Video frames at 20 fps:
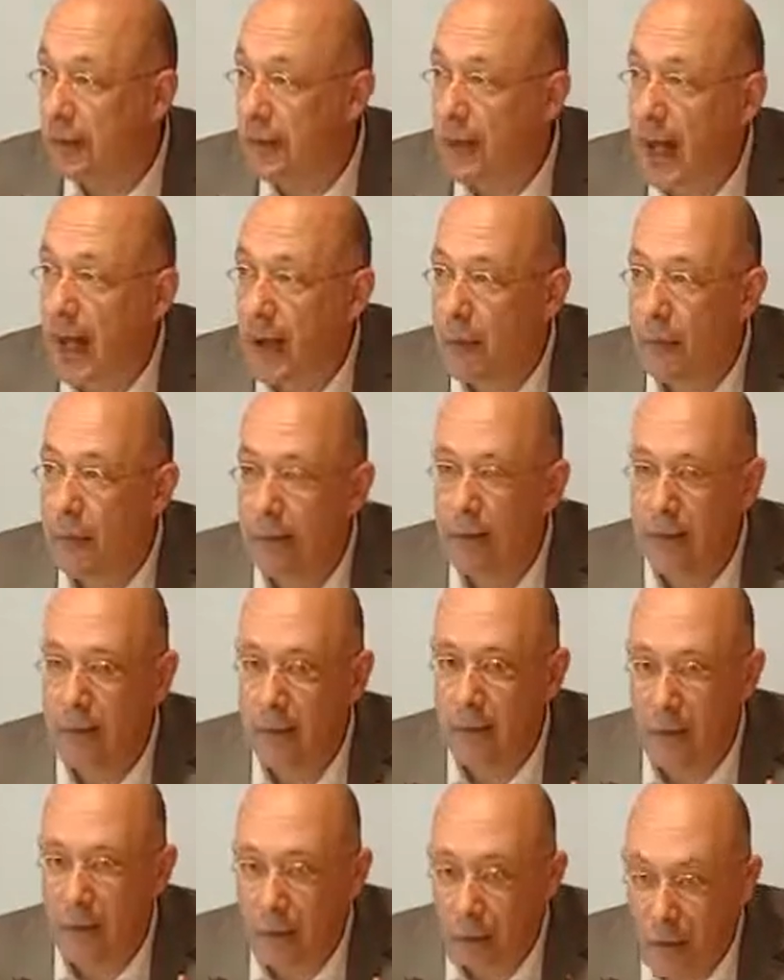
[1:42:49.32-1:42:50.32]
Now,
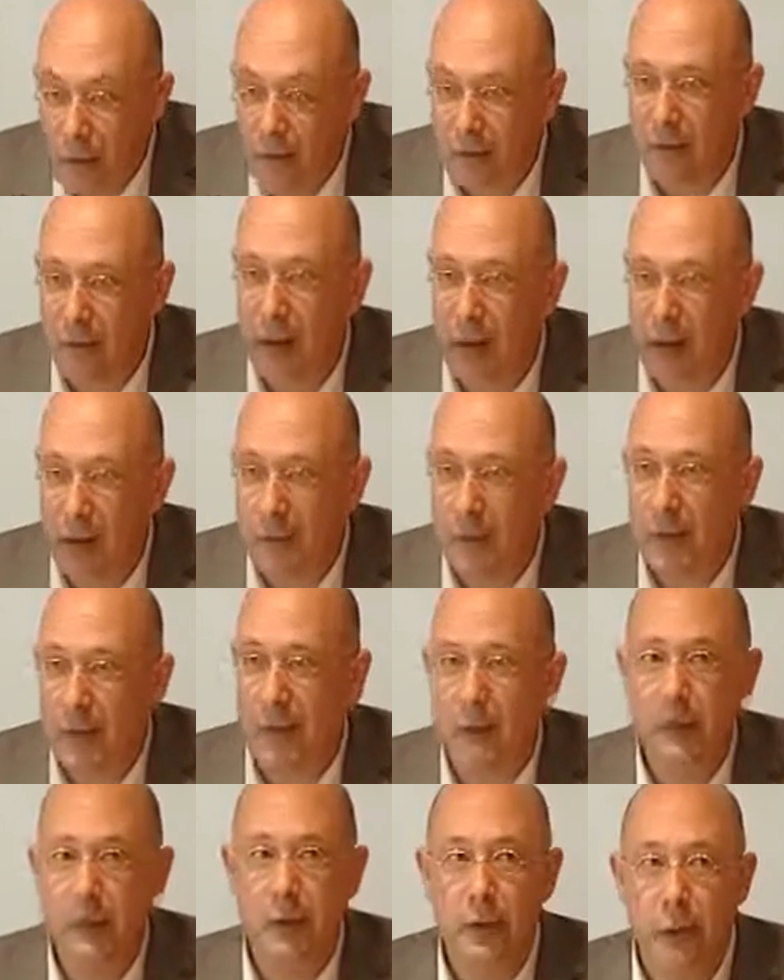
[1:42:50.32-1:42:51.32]
if
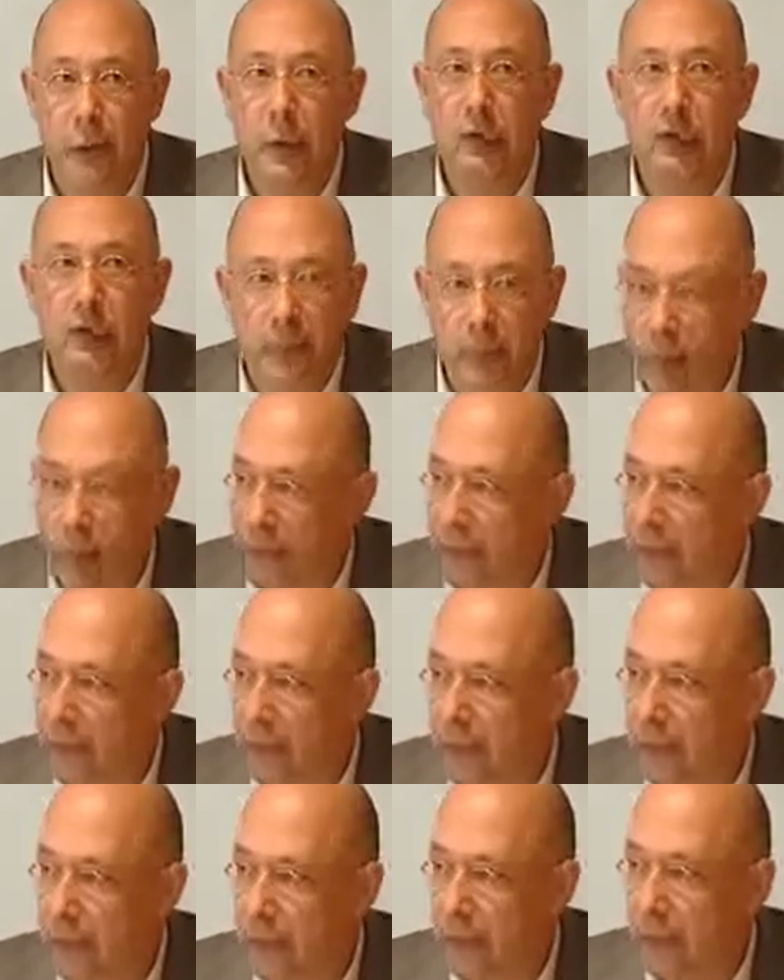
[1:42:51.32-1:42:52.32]
our
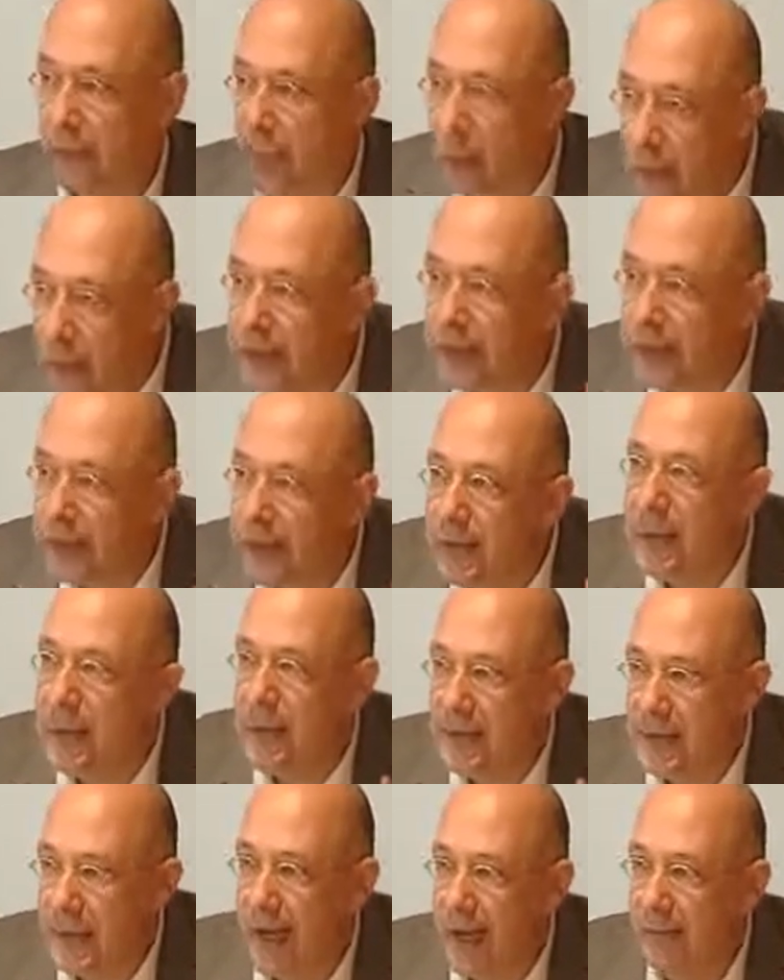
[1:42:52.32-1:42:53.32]
governments would
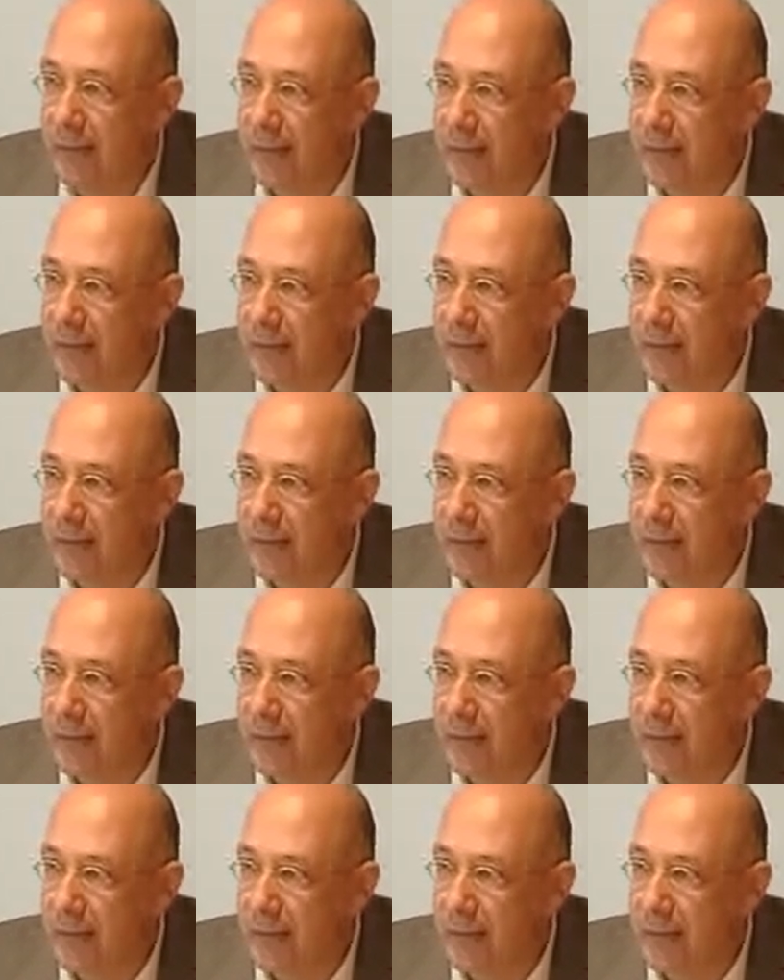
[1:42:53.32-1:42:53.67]
understand